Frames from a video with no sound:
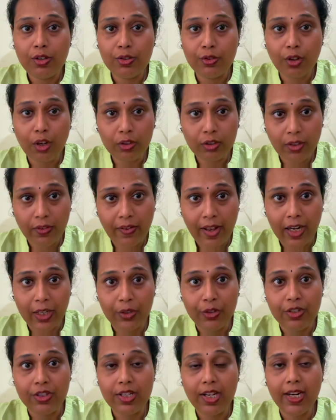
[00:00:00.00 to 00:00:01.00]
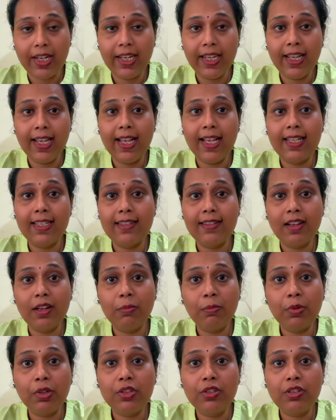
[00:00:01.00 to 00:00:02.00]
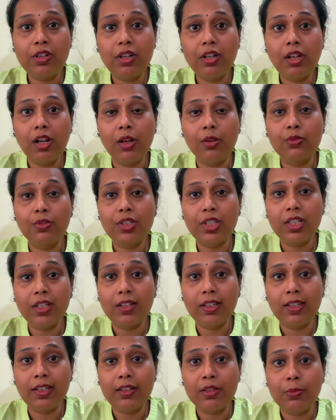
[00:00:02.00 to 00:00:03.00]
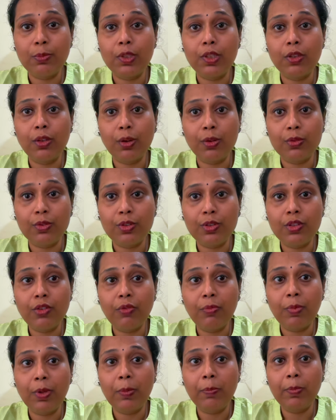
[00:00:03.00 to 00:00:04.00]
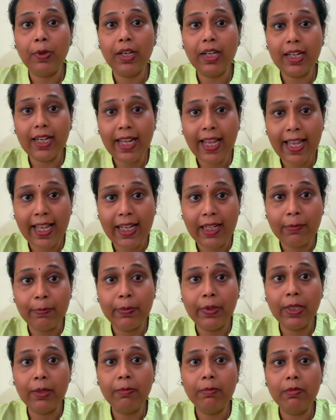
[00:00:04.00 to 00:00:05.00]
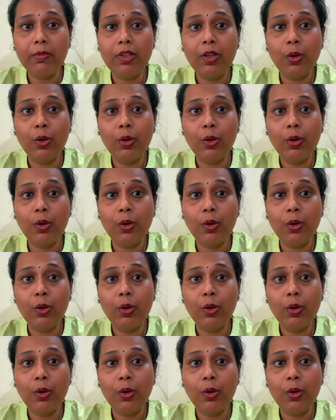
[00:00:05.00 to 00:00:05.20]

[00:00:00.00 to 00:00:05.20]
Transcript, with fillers: Dr. Falguni Jani has done personal counselings with thousands of people and helped them